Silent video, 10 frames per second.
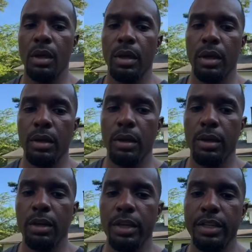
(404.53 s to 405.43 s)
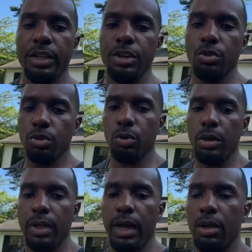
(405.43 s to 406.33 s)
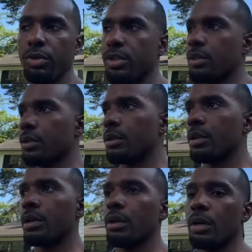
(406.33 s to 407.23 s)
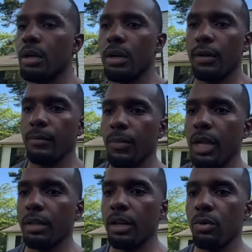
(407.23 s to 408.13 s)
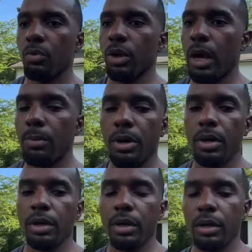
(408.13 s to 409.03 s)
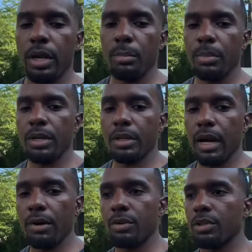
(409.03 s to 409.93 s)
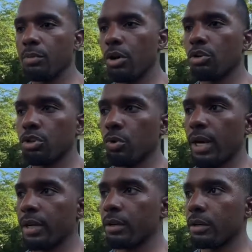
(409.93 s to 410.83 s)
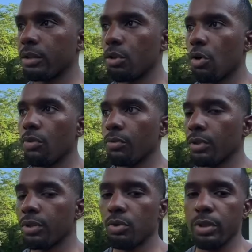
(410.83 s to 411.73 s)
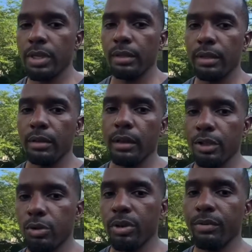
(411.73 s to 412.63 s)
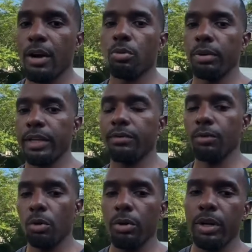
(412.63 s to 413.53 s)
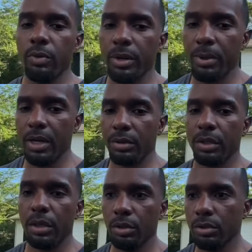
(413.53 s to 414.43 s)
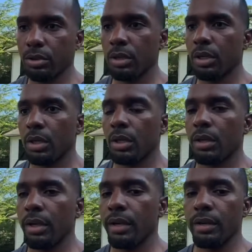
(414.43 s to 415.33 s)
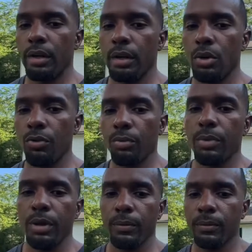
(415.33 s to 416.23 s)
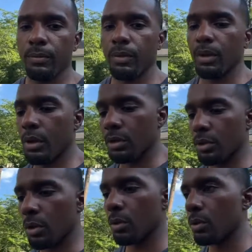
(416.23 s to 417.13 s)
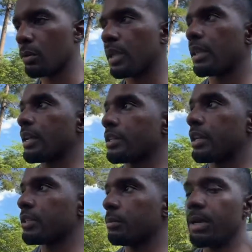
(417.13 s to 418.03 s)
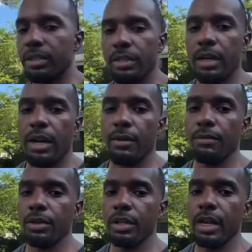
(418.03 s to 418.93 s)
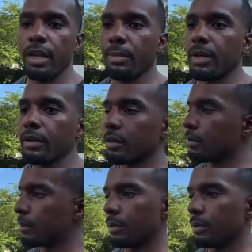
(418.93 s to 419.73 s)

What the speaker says: and they're going to continue throughout the house. And then I'm going to meet Ivan tomorrow so I can do the luxury vinyl plank flooring. We can pick out the colors and go from there. So that's the message I have for today. I mean,